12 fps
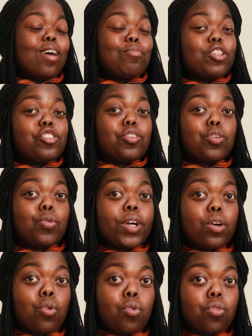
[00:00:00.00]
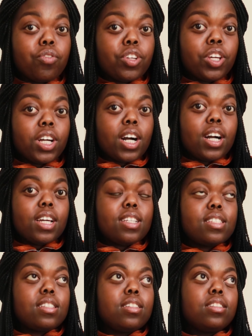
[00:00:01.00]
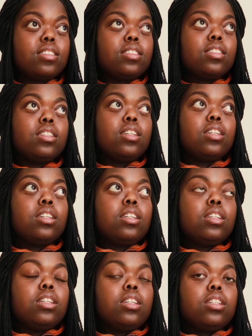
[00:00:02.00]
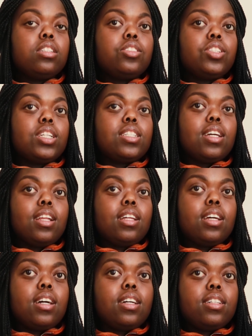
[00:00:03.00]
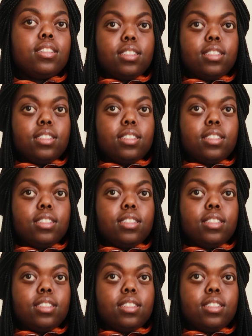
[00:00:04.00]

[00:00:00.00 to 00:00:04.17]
I'm going to do a quick haul for you guys. Should I say it like that?